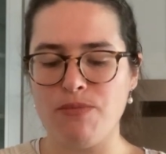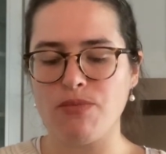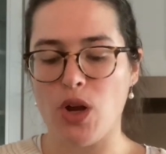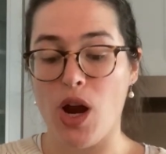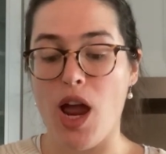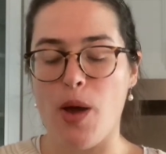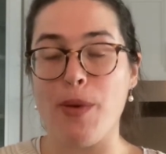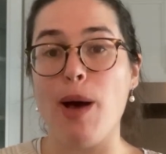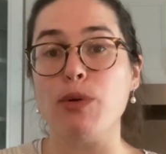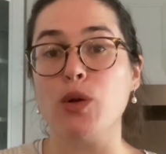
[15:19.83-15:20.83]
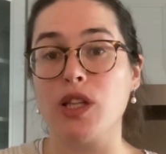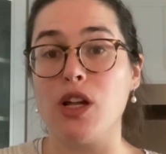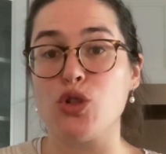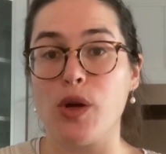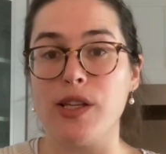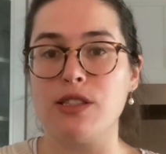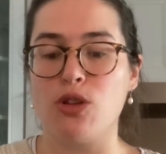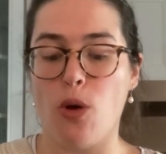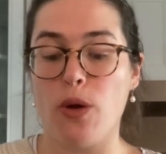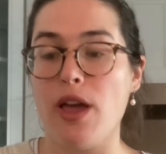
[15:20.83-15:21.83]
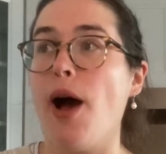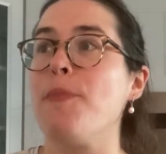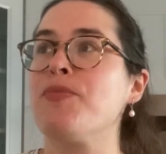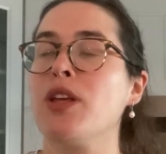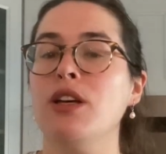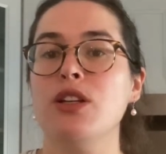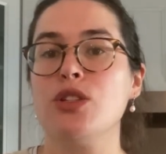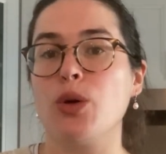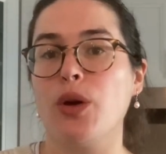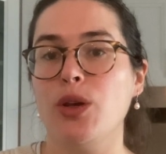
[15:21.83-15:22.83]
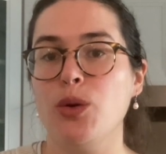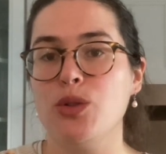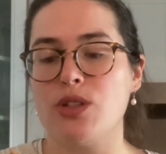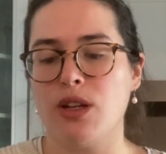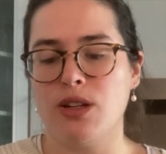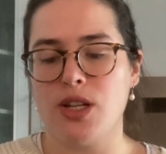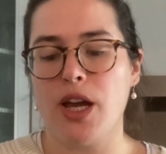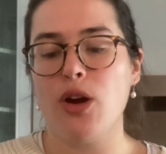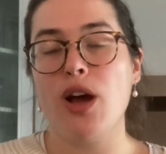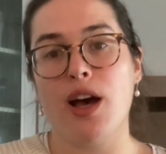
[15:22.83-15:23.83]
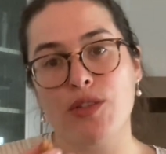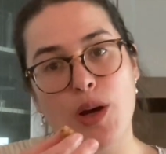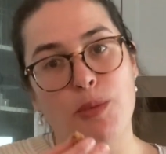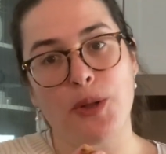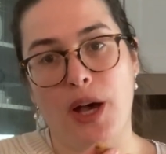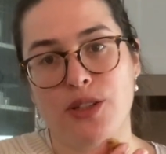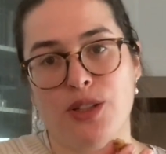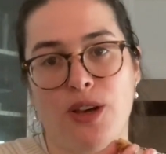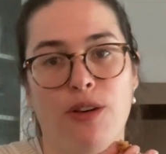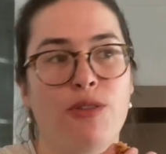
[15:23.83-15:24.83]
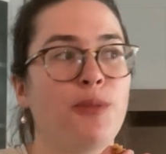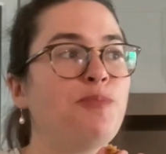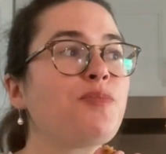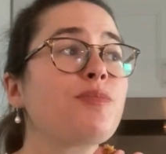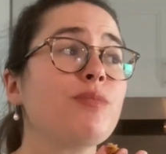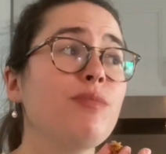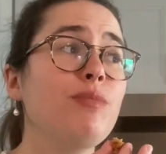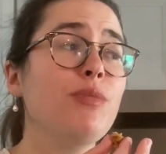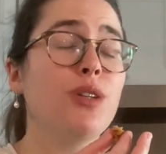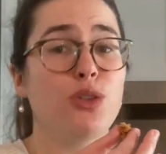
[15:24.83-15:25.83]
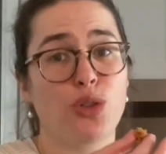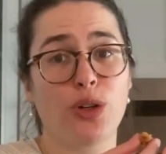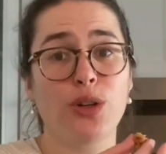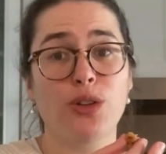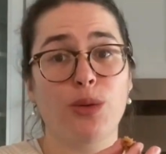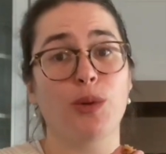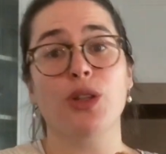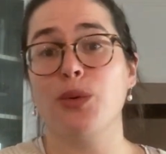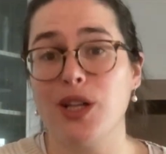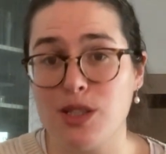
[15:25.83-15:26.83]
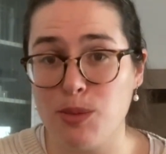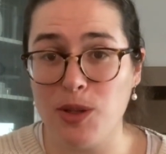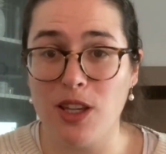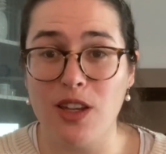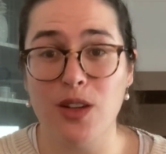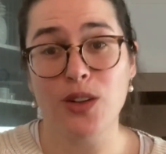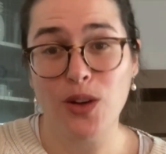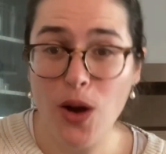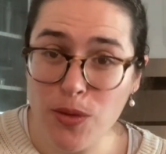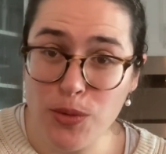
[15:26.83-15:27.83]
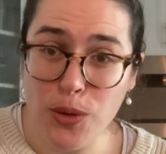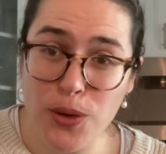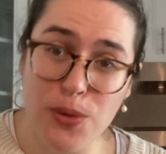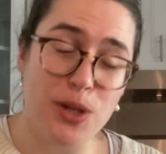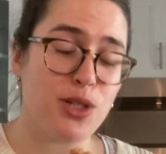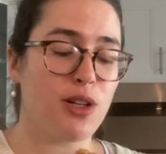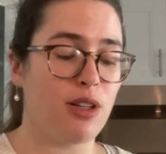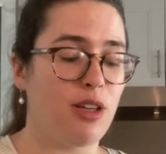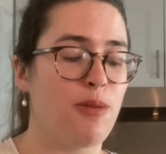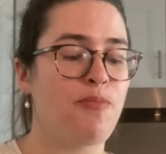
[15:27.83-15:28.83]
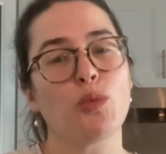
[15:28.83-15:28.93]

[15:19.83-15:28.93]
All right, I'm happy with that choice. So yeah, so I used an entire half cup less of sugar than what the recipe called for originally.